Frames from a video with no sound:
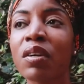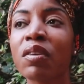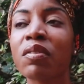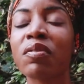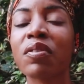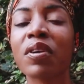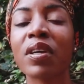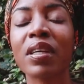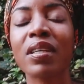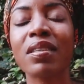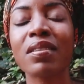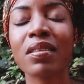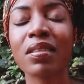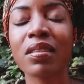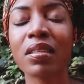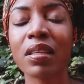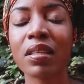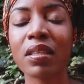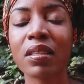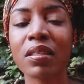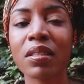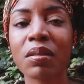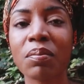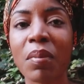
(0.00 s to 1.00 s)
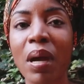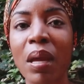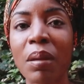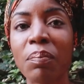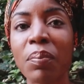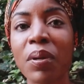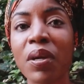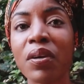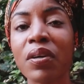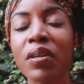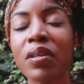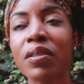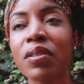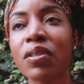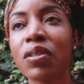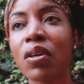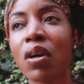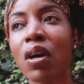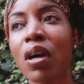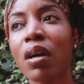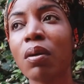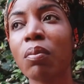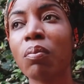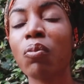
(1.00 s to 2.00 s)
For instance, my parents
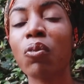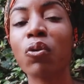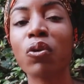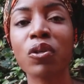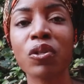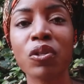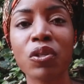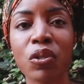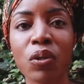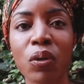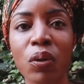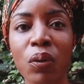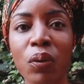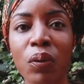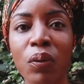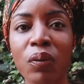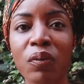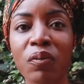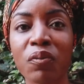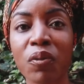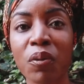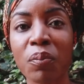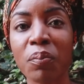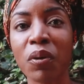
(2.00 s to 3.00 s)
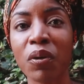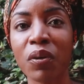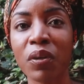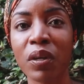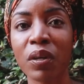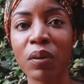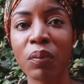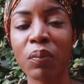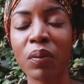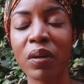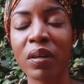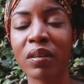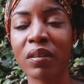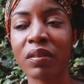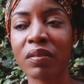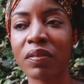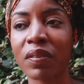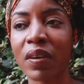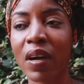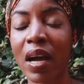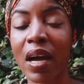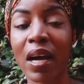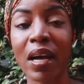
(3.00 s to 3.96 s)
are more so familiar with